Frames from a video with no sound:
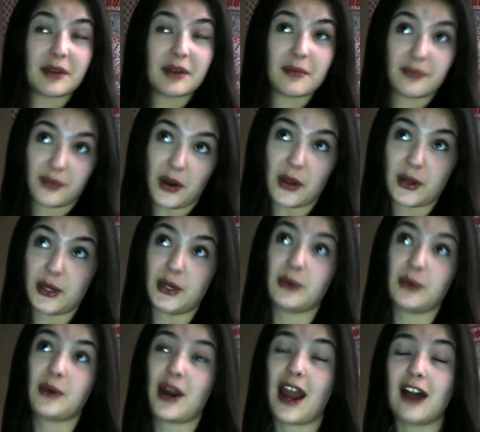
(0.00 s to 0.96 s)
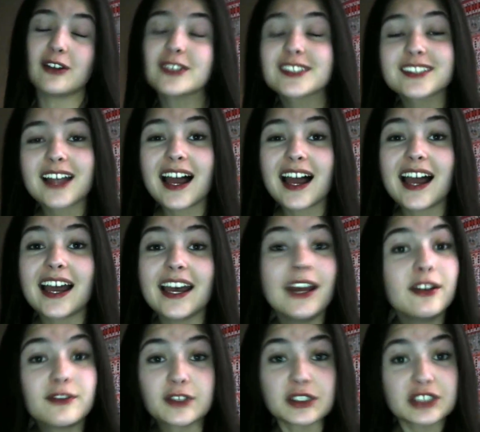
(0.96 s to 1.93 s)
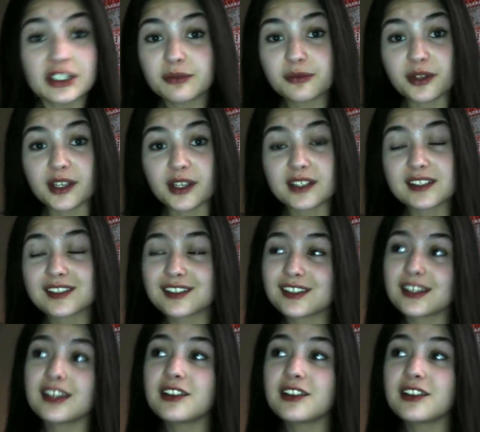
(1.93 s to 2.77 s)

my brother were outside for some reason.